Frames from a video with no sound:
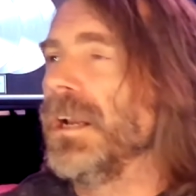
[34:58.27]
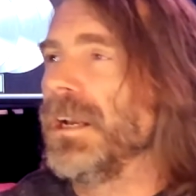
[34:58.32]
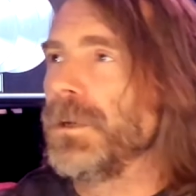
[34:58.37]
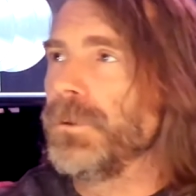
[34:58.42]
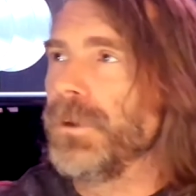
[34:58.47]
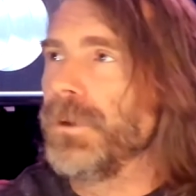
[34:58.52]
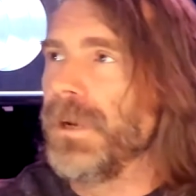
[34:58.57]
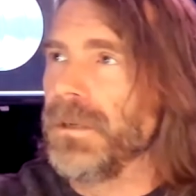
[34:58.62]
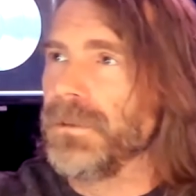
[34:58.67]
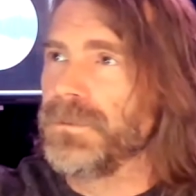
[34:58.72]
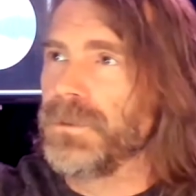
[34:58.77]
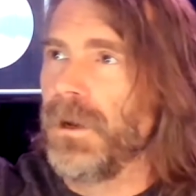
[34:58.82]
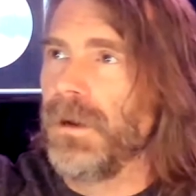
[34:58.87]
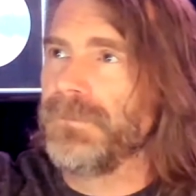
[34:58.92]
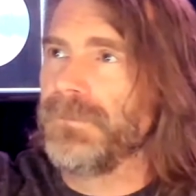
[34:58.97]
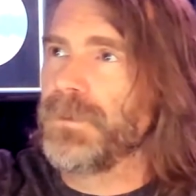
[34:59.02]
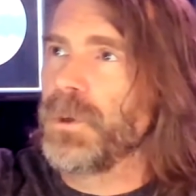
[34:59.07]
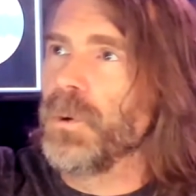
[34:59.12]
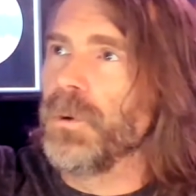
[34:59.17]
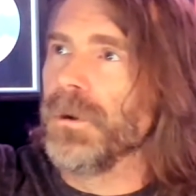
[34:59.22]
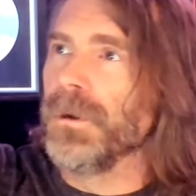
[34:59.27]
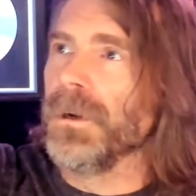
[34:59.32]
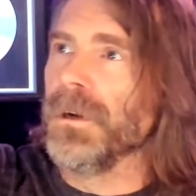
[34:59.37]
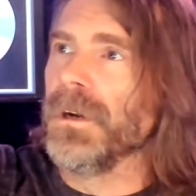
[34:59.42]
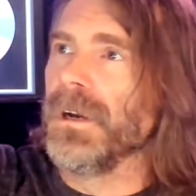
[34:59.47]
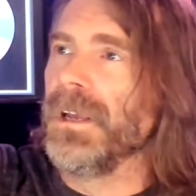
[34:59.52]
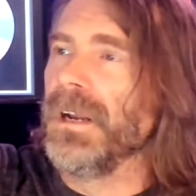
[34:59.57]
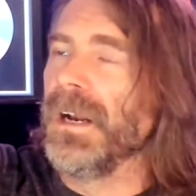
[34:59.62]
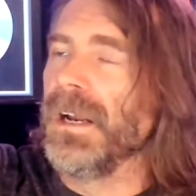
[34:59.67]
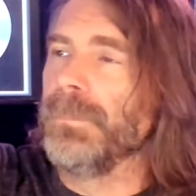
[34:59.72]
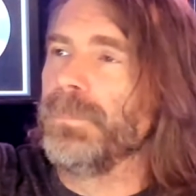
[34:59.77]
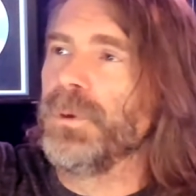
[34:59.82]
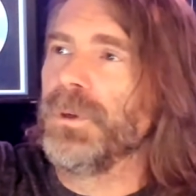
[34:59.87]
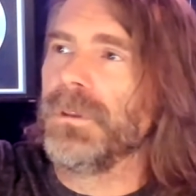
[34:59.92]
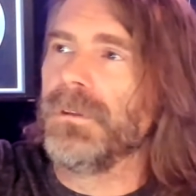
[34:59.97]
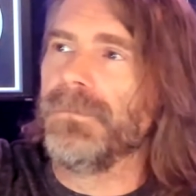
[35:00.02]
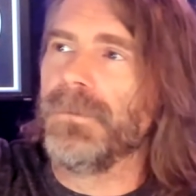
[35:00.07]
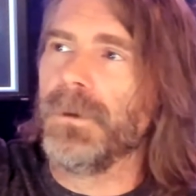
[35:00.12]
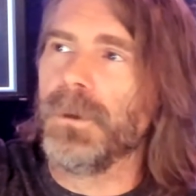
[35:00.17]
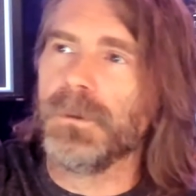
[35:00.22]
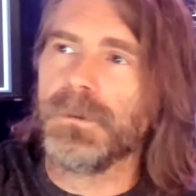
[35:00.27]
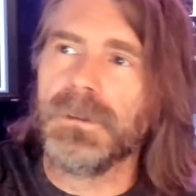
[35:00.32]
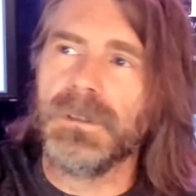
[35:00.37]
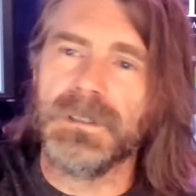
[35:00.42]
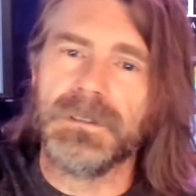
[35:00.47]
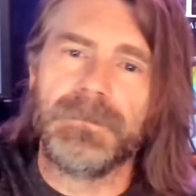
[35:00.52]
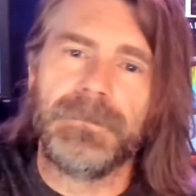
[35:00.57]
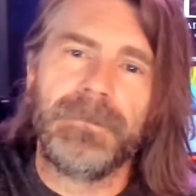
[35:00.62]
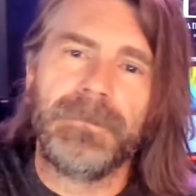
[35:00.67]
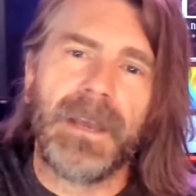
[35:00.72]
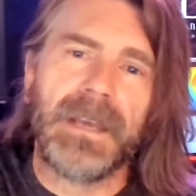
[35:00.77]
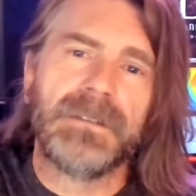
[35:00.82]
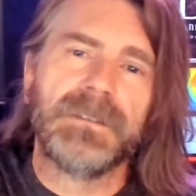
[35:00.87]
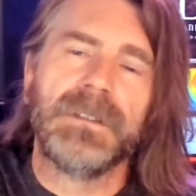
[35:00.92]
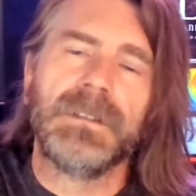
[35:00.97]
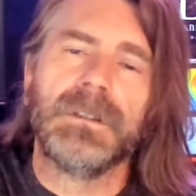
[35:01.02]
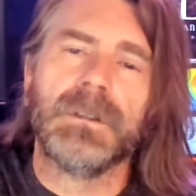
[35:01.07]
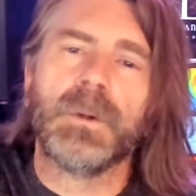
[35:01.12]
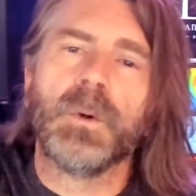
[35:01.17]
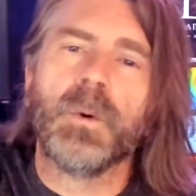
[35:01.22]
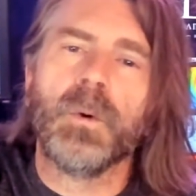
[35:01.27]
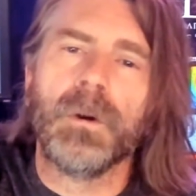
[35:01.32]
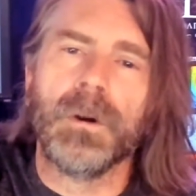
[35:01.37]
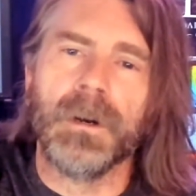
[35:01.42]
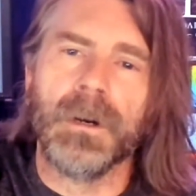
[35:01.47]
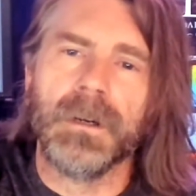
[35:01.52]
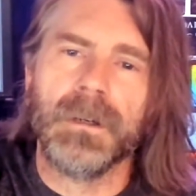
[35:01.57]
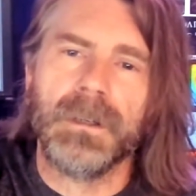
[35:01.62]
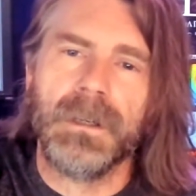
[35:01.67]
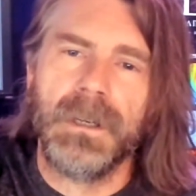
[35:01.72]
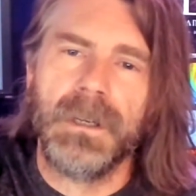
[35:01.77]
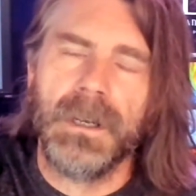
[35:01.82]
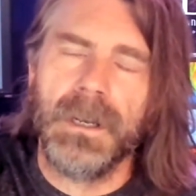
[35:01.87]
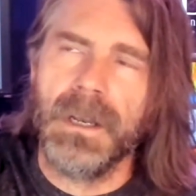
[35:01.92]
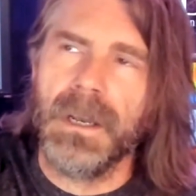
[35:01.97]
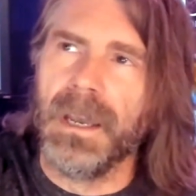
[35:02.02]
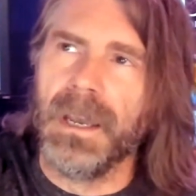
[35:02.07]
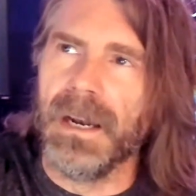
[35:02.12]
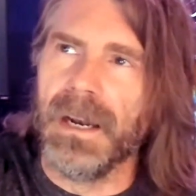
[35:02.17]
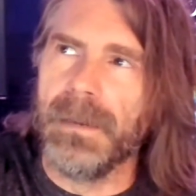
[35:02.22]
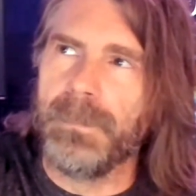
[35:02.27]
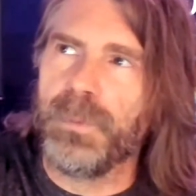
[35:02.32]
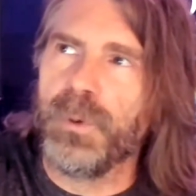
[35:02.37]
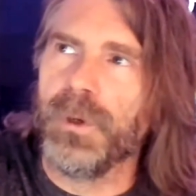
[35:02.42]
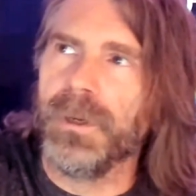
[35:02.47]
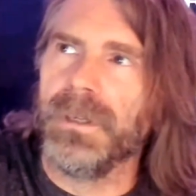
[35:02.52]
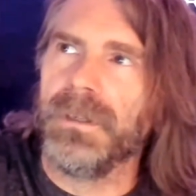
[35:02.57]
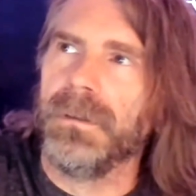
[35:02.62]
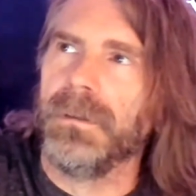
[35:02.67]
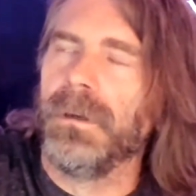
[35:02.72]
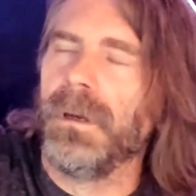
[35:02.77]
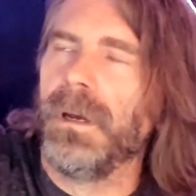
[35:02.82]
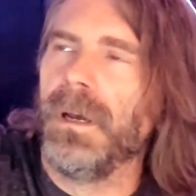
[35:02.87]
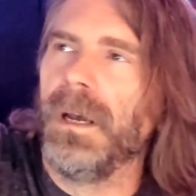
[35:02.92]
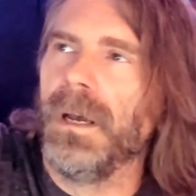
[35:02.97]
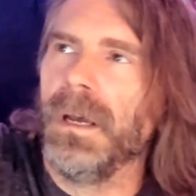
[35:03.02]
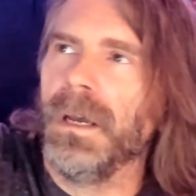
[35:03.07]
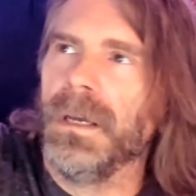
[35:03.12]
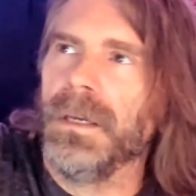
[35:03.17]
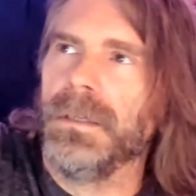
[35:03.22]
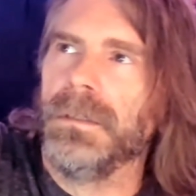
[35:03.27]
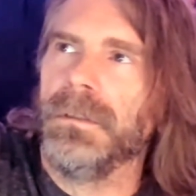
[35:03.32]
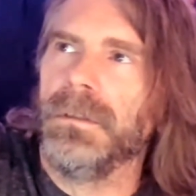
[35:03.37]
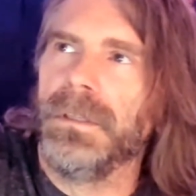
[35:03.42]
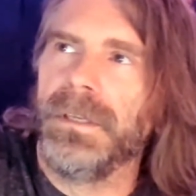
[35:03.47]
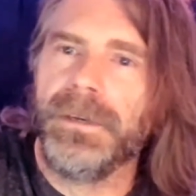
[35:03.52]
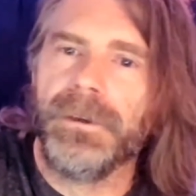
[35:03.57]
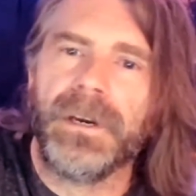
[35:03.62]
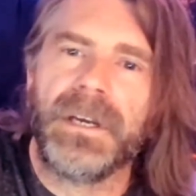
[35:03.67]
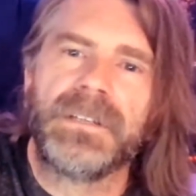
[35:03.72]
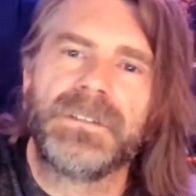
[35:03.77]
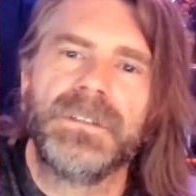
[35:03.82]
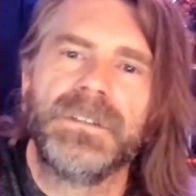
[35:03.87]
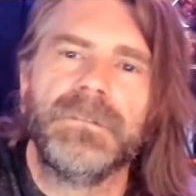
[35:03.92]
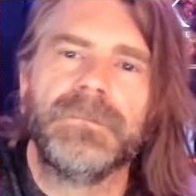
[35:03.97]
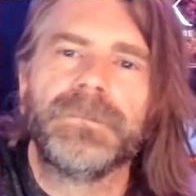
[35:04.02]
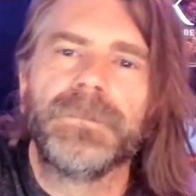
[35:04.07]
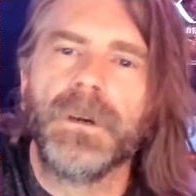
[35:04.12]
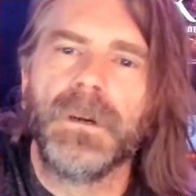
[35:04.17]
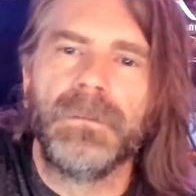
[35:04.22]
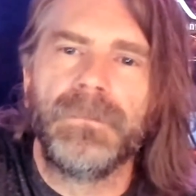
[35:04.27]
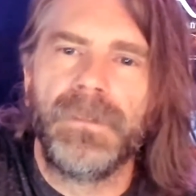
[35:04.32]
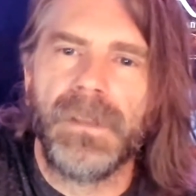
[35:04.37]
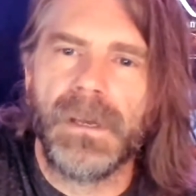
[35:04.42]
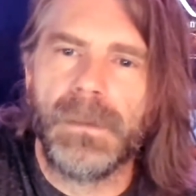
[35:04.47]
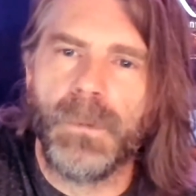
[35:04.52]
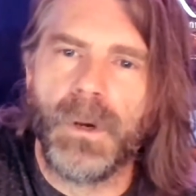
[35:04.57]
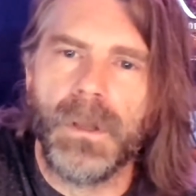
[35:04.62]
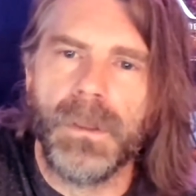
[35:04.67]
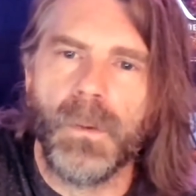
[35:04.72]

create a soft corner and I put the vocalist facing the corner and I put lyrics in front of them on the